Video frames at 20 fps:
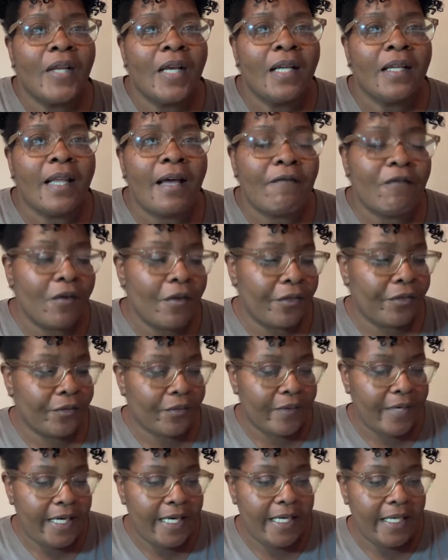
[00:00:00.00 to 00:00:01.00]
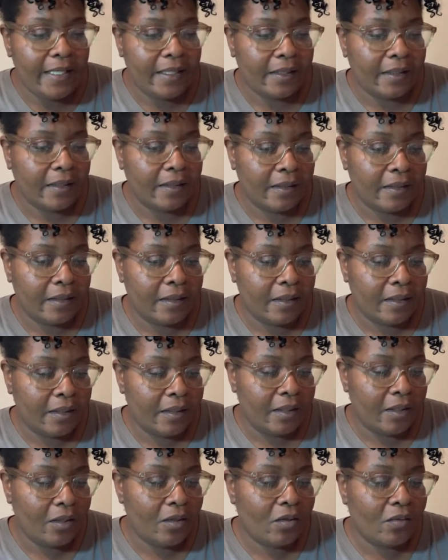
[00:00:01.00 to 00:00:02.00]
level three.
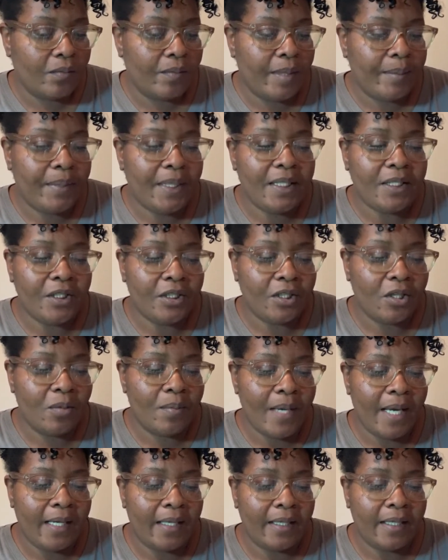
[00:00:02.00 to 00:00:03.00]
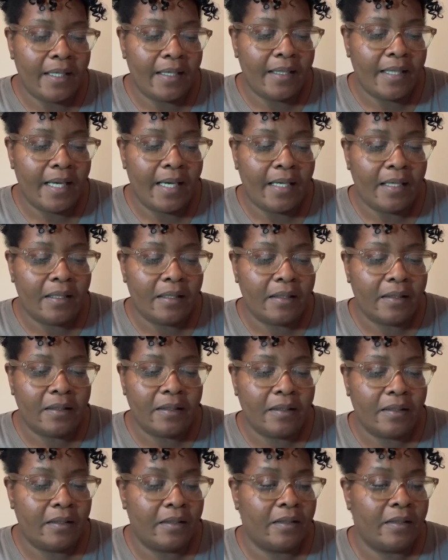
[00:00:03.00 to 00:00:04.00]
Oh, maybe I should go back and get that.
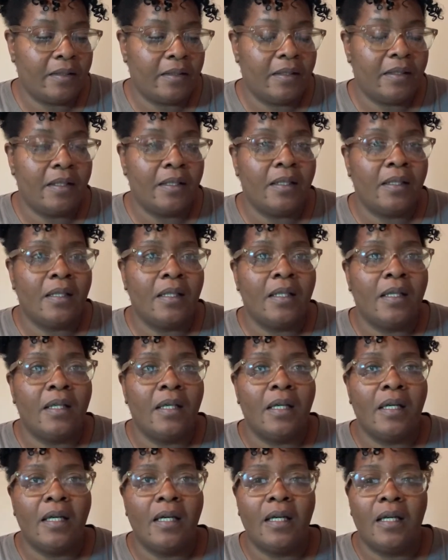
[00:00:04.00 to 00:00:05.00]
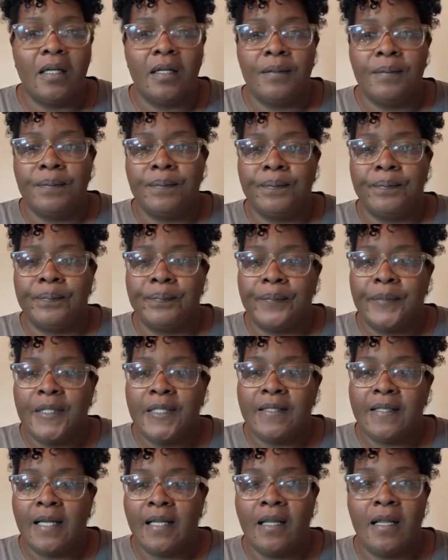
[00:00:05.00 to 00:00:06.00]
Um,
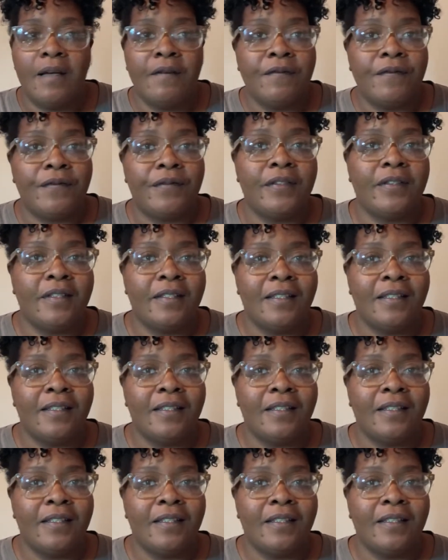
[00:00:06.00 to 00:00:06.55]
because I love